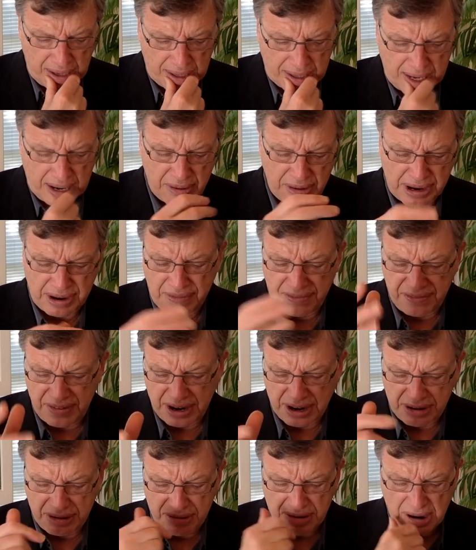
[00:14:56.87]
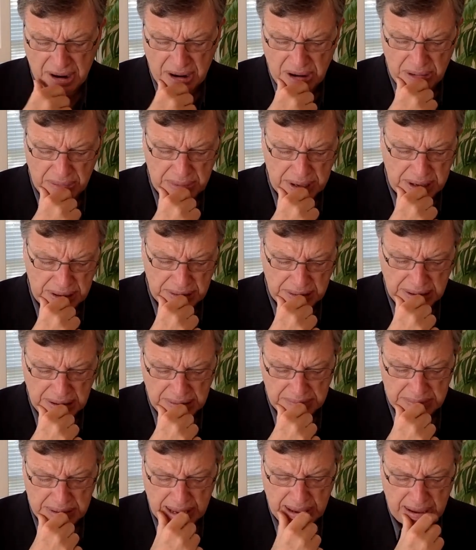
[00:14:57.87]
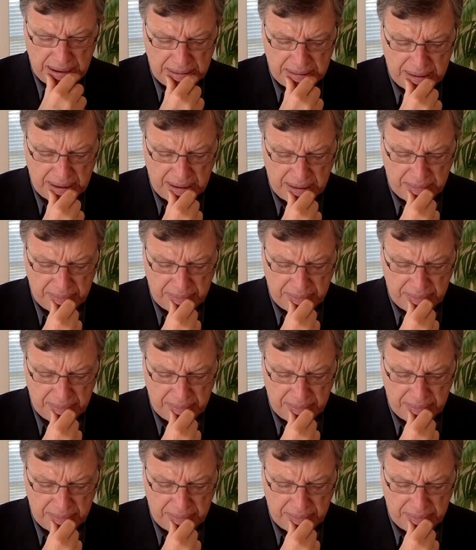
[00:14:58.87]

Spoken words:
carrying a firearm and